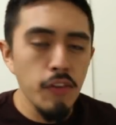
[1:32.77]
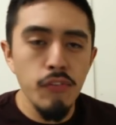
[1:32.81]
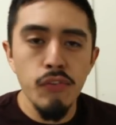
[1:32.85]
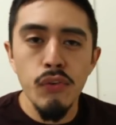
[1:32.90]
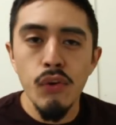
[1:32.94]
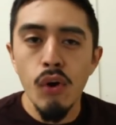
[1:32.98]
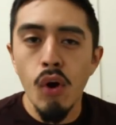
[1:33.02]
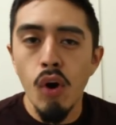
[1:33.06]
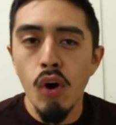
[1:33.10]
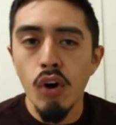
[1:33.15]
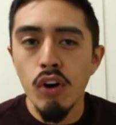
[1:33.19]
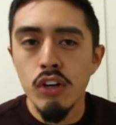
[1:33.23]
If
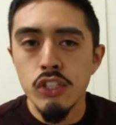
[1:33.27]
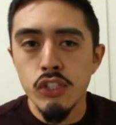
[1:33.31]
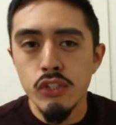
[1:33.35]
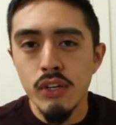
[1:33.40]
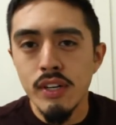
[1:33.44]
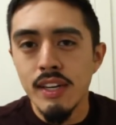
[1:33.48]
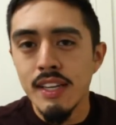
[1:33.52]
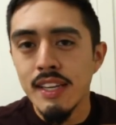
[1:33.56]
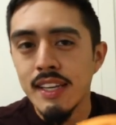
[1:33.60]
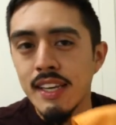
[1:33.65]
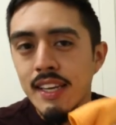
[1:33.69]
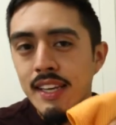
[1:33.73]
you are
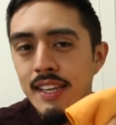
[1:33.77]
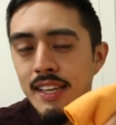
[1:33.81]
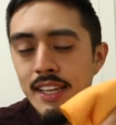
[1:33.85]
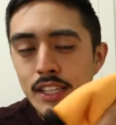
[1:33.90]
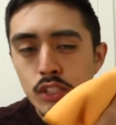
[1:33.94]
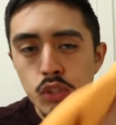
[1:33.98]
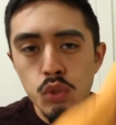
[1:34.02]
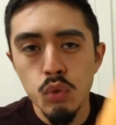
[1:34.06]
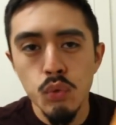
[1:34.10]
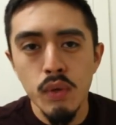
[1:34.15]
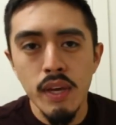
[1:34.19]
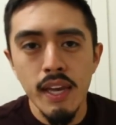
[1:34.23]
trying to get
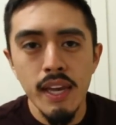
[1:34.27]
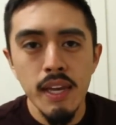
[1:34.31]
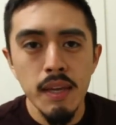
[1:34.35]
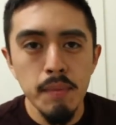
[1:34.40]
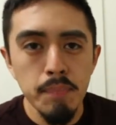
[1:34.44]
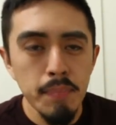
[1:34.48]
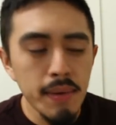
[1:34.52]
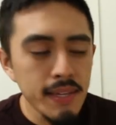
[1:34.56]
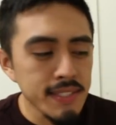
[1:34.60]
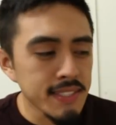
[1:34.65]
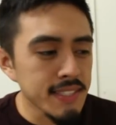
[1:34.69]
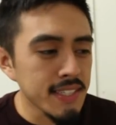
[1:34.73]
into a
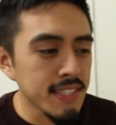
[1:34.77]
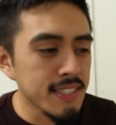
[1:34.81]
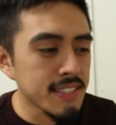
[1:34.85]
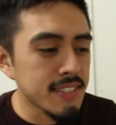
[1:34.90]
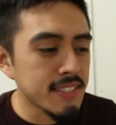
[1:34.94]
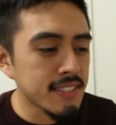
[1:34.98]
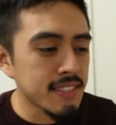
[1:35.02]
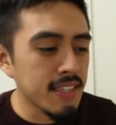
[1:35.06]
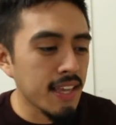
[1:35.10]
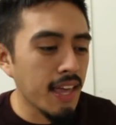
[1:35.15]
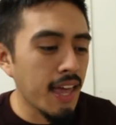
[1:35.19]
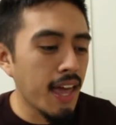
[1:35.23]

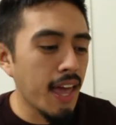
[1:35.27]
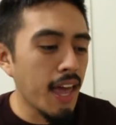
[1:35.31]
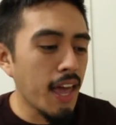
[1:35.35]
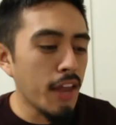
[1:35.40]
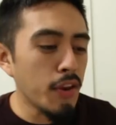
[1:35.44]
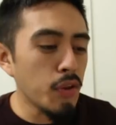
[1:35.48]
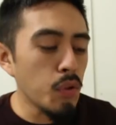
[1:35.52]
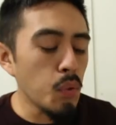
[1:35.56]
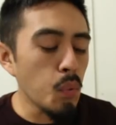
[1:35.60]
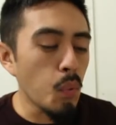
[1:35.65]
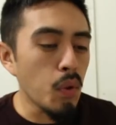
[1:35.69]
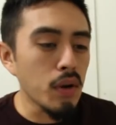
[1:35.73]
business
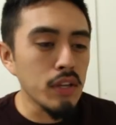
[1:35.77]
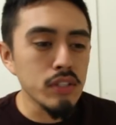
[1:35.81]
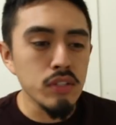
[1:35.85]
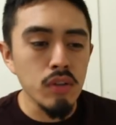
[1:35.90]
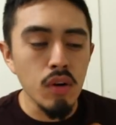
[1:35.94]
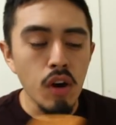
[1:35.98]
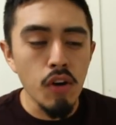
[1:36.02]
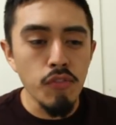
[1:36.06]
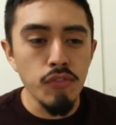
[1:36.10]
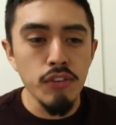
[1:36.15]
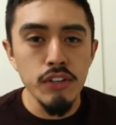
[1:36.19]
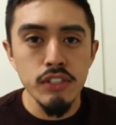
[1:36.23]
and you want to
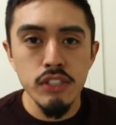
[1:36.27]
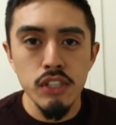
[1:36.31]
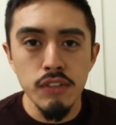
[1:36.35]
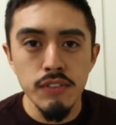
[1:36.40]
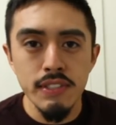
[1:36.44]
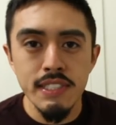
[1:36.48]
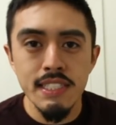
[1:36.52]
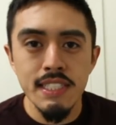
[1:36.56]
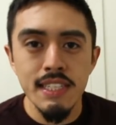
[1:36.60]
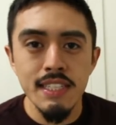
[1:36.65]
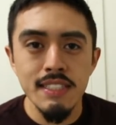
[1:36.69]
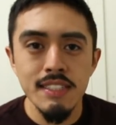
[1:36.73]
start offering
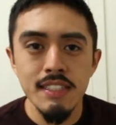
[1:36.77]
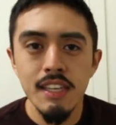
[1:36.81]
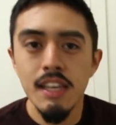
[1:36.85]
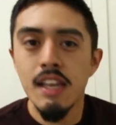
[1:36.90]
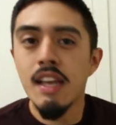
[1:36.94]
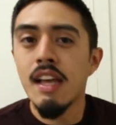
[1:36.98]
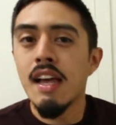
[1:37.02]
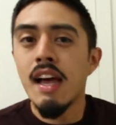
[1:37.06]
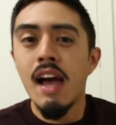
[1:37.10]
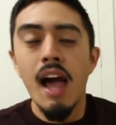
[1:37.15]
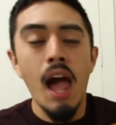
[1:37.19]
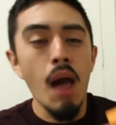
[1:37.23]
services,
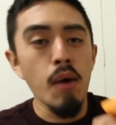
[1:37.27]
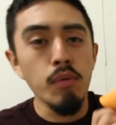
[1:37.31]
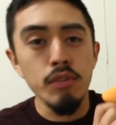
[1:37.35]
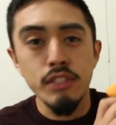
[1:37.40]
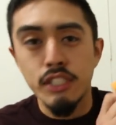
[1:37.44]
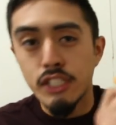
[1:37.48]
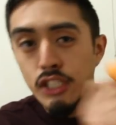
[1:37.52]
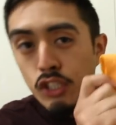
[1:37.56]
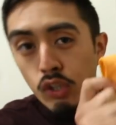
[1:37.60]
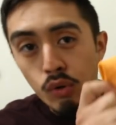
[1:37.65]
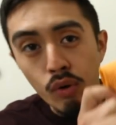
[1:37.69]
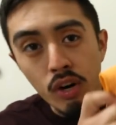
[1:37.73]
I
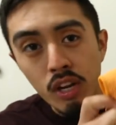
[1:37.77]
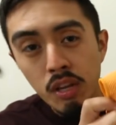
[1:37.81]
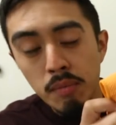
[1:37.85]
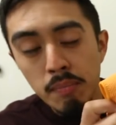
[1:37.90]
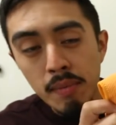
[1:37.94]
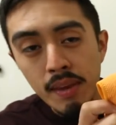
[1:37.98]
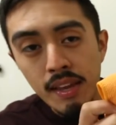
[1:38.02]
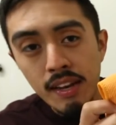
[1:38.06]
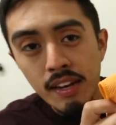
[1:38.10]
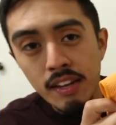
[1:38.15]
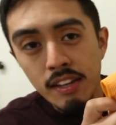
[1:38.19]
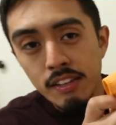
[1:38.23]
would still
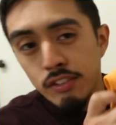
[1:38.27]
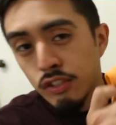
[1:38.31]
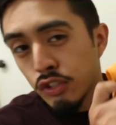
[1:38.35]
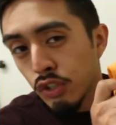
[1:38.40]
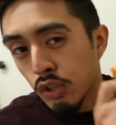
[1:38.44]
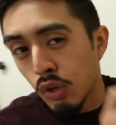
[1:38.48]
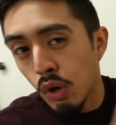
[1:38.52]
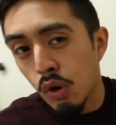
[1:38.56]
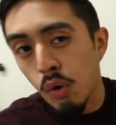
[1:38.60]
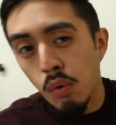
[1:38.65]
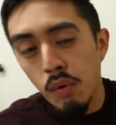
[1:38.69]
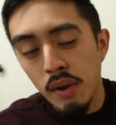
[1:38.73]
recommend
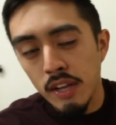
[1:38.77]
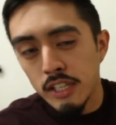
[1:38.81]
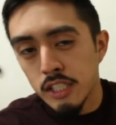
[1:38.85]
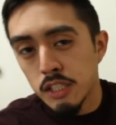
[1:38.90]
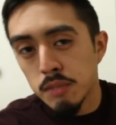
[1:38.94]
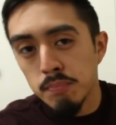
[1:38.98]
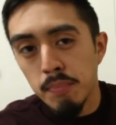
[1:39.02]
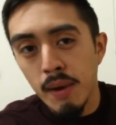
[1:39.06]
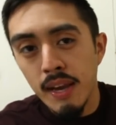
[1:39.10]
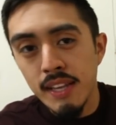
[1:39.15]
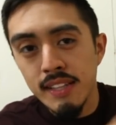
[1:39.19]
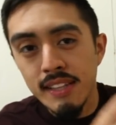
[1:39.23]
to go and
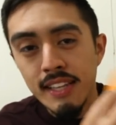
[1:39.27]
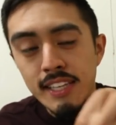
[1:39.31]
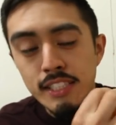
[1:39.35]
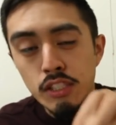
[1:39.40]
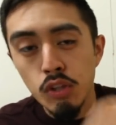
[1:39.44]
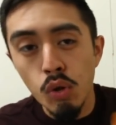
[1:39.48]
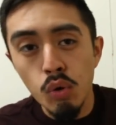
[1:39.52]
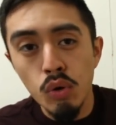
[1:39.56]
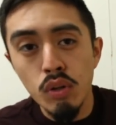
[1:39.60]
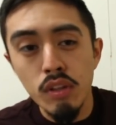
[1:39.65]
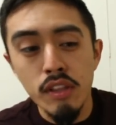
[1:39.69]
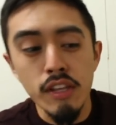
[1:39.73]
just buy
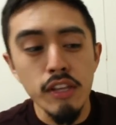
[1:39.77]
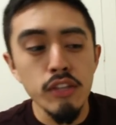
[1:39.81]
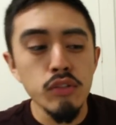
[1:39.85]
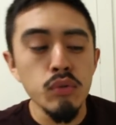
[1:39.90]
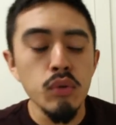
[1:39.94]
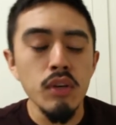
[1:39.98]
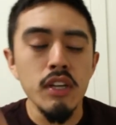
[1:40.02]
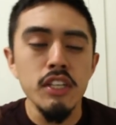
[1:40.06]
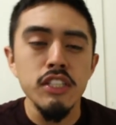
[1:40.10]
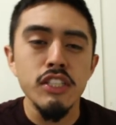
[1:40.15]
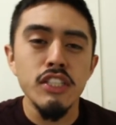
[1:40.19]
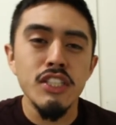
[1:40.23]
things locally
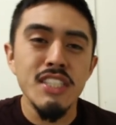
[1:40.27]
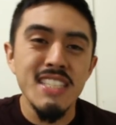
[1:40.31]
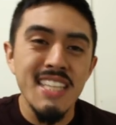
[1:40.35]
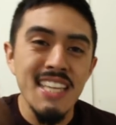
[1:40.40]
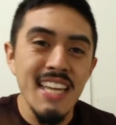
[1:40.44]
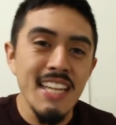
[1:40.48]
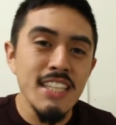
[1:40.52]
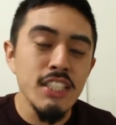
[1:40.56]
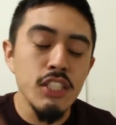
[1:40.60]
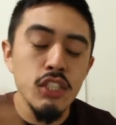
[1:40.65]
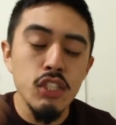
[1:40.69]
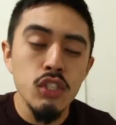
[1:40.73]
so you can just
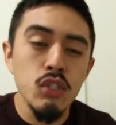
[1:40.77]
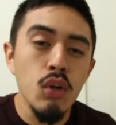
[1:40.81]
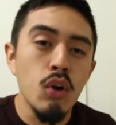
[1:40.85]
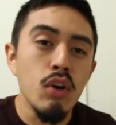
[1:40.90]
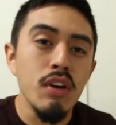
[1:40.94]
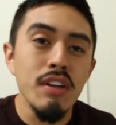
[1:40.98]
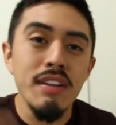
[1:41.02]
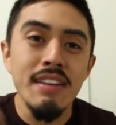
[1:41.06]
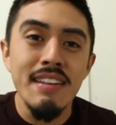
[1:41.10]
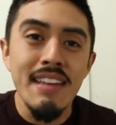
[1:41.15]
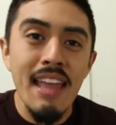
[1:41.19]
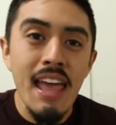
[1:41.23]
get
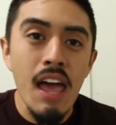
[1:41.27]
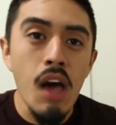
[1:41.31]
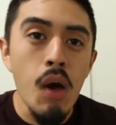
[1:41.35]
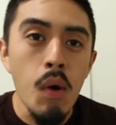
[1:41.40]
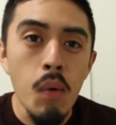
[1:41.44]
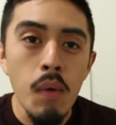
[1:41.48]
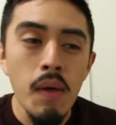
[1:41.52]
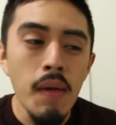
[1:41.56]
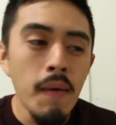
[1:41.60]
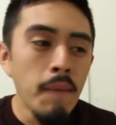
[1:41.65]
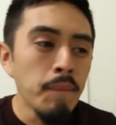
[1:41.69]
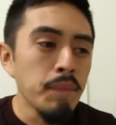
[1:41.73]
started
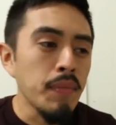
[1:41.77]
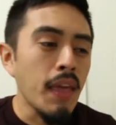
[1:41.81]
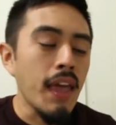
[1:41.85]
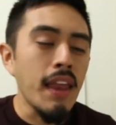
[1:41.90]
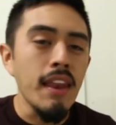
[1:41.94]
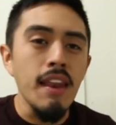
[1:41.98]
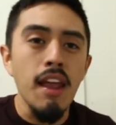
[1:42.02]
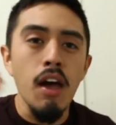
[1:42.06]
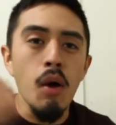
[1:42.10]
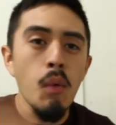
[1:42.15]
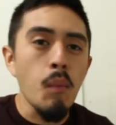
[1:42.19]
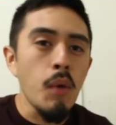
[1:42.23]
now
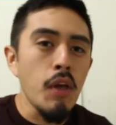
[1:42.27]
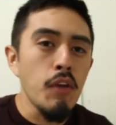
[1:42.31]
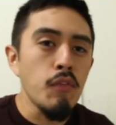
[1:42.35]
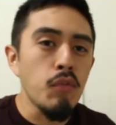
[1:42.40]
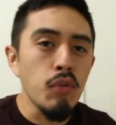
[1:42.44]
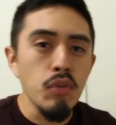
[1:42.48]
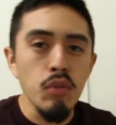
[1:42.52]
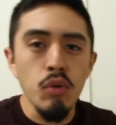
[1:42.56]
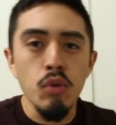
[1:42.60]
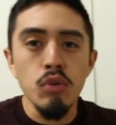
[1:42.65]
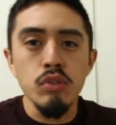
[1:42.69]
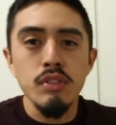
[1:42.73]
and not wait
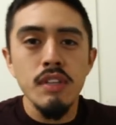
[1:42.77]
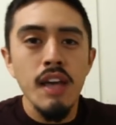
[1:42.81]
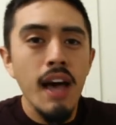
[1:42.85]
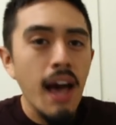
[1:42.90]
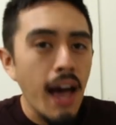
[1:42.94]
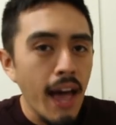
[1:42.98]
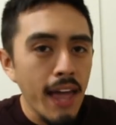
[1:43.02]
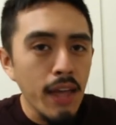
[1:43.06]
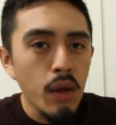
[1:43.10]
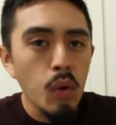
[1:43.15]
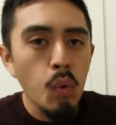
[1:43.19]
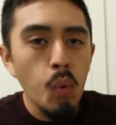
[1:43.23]
for those
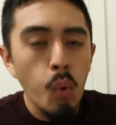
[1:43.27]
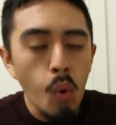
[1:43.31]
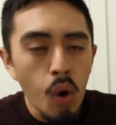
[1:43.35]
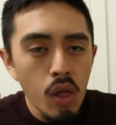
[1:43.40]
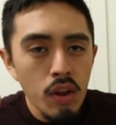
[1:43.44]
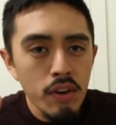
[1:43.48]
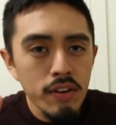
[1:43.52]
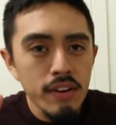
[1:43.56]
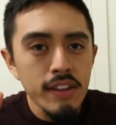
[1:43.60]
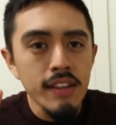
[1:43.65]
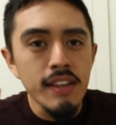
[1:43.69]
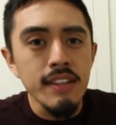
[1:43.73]
high
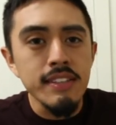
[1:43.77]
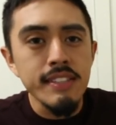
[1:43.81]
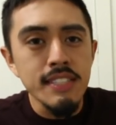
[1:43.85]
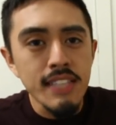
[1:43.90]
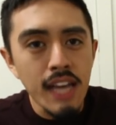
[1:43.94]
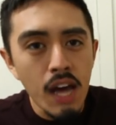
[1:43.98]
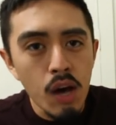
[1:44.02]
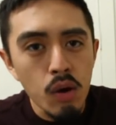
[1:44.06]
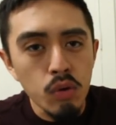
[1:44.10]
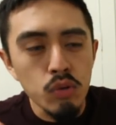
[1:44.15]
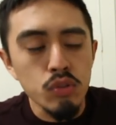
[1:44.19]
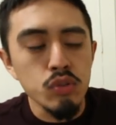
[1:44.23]
quality
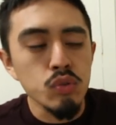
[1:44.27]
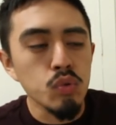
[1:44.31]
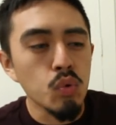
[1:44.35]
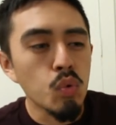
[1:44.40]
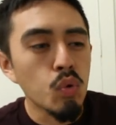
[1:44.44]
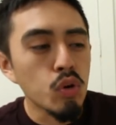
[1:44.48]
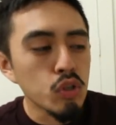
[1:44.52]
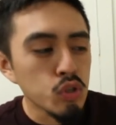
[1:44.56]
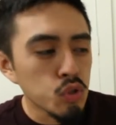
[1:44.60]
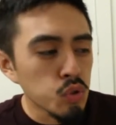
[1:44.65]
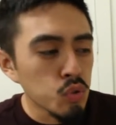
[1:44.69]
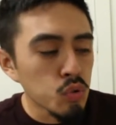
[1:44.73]
towels
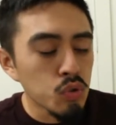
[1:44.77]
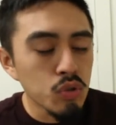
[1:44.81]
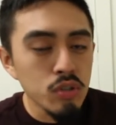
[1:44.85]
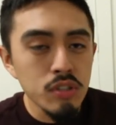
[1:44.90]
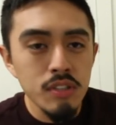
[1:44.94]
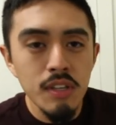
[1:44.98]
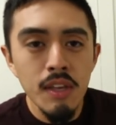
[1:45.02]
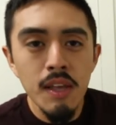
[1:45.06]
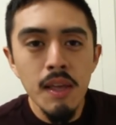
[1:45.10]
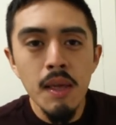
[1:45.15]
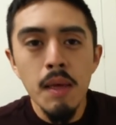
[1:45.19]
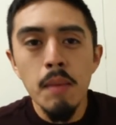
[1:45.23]
or
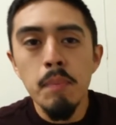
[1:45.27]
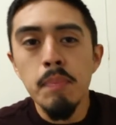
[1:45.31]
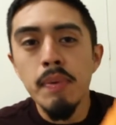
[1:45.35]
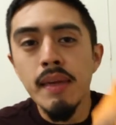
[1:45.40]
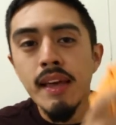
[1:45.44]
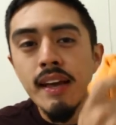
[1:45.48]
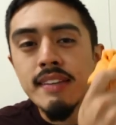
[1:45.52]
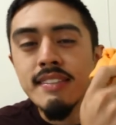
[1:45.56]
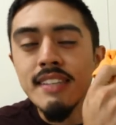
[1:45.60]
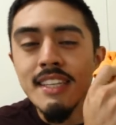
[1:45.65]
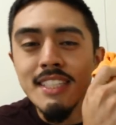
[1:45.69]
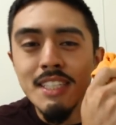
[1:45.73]
tools,
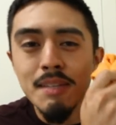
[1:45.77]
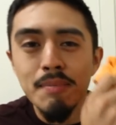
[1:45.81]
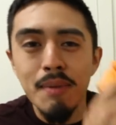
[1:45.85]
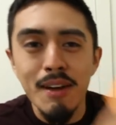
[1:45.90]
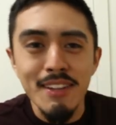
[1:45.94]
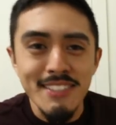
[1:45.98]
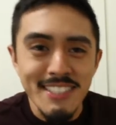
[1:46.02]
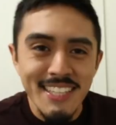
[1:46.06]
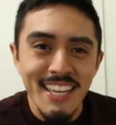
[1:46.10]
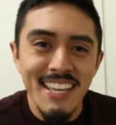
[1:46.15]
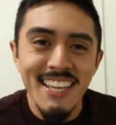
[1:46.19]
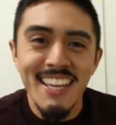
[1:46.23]
because it's
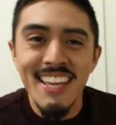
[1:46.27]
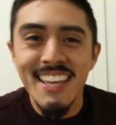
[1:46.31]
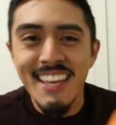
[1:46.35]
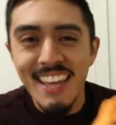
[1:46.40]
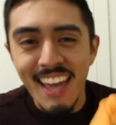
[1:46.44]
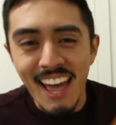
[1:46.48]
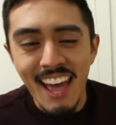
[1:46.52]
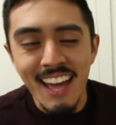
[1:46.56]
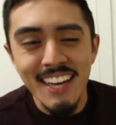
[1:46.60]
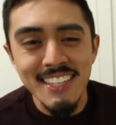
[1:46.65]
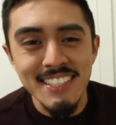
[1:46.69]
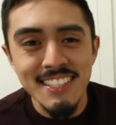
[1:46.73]
about
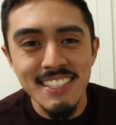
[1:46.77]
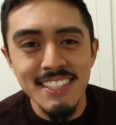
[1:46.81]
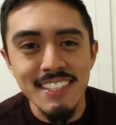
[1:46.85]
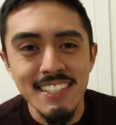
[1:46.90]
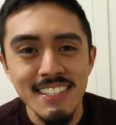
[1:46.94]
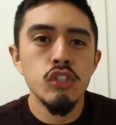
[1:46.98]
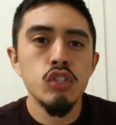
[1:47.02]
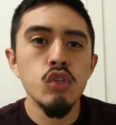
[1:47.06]
taking action.